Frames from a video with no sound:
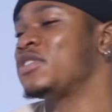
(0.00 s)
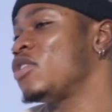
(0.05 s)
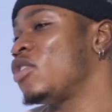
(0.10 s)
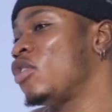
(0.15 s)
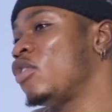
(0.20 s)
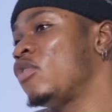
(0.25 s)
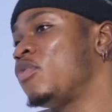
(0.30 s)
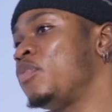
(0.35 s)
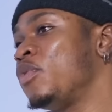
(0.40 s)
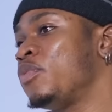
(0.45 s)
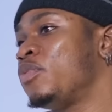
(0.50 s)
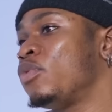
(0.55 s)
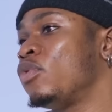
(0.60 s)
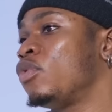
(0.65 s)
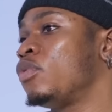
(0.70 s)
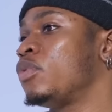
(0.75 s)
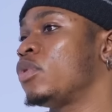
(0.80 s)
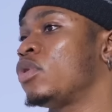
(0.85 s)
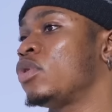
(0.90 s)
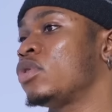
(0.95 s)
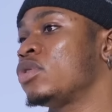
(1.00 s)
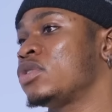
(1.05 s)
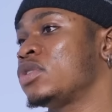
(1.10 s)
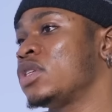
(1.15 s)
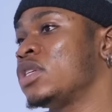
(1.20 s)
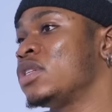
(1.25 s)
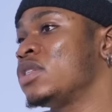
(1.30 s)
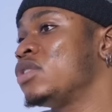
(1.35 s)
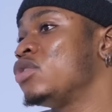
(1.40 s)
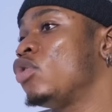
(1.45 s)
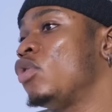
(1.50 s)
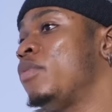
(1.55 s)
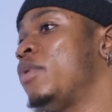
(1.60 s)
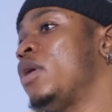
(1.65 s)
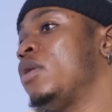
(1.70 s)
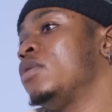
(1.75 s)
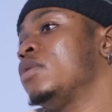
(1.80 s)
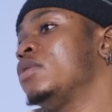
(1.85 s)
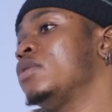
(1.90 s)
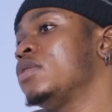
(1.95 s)
a lot of people, because it's
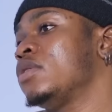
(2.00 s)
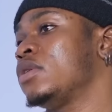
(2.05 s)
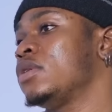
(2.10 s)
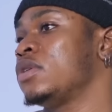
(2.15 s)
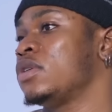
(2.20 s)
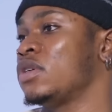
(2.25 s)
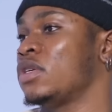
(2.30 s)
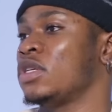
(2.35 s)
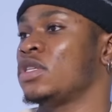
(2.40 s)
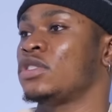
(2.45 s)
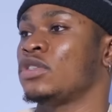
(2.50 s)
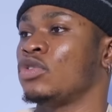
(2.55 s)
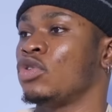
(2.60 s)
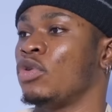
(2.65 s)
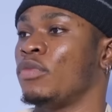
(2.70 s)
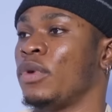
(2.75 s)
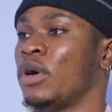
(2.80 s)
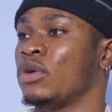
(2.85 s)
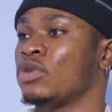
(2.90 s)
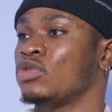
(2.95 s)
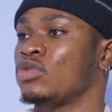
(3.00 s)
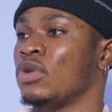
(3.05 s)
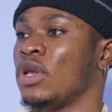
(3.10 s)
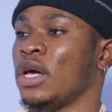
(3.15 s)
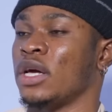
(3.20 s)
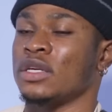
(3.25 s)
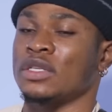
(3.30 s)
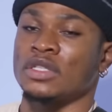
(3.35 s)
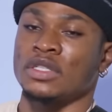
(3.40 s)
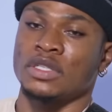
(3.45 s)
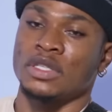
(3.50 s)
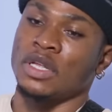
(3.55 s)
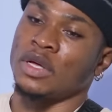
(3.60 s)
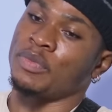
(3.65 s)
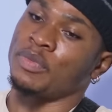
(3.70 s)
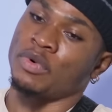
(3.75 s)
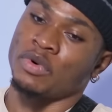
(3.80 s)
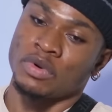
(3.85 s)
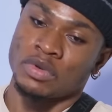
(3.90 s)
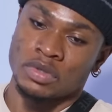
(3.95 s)
normal. It's normal to like
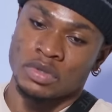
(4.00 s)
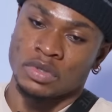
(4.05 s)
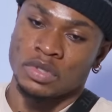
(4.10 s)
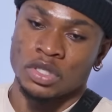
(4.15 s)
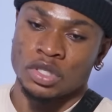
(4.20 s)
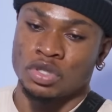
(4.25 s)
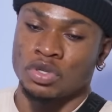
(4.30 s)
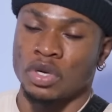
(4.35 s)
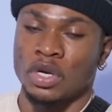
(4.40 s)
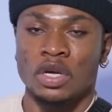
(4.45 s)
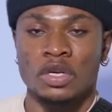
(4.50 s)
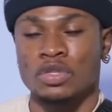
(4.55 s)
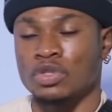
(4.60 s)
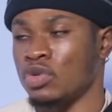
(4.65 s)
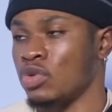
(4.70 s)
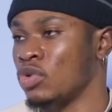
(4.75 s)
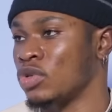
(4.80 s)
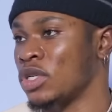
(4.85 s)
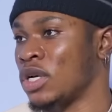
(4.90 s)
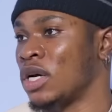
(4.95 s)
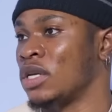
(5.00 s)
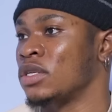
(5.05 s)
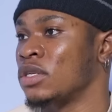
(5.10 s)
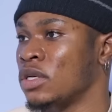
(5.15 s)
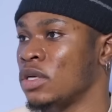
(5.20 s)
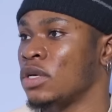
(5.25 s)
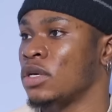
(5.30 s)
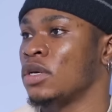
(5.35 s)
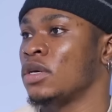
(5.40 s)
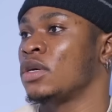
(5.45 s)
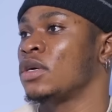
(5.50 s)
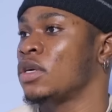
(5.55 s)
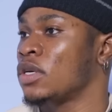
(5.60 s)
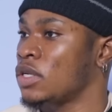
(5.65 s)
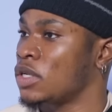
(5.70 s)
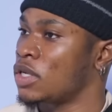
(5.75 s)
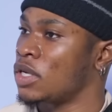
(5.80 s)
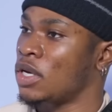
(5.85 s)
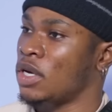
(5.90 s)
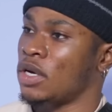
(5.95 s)
step on each other's toes. And
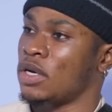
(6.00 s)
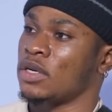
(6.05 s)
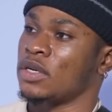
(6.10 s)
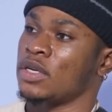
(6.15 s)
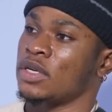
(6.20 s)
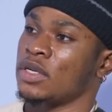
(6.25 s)
yeah.